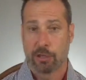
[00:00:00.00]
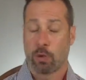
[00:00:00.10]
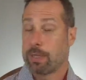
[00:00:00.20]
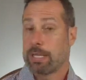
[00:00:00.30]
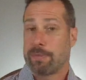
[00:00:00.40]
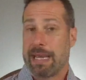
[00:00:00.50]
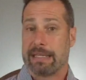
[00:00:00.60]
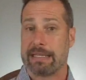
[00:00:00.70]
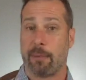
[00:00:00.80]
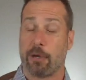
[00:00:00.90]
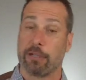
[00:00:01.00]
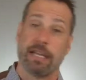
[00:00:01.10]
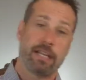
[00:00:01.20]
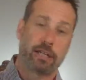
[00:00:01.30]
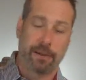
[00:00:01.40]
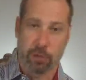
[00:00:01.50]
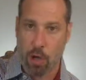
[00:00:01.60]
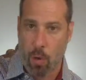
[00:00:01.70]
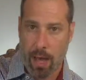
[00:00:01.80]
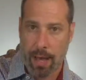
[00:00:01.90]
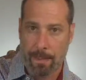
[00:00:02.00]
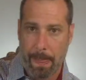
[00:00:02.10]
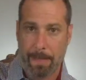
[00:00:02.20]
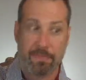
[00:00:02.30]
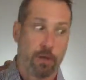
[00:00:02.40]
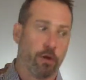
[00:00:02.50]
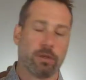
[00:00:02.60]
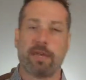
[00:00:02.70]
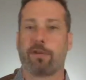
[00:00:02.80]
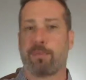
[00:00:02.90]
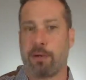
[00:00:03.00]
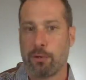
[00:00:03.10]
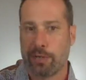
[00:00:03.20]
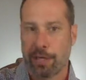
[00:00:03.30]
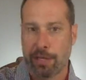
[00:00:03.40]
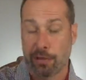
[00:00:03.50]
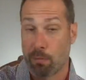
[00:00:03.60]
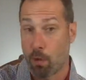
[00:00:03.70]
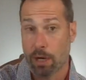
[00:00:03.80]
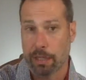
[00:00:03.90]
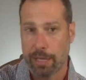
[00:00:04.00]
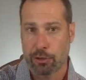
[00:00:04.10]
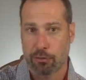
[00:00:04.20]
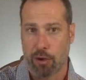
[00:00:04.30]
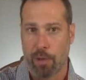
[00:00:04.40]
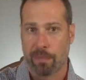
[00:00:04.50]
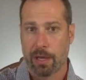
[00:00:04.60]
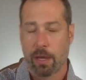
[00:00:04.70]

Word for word: So what this means is that when your TSH levels go up, your liver produces more cholesterol.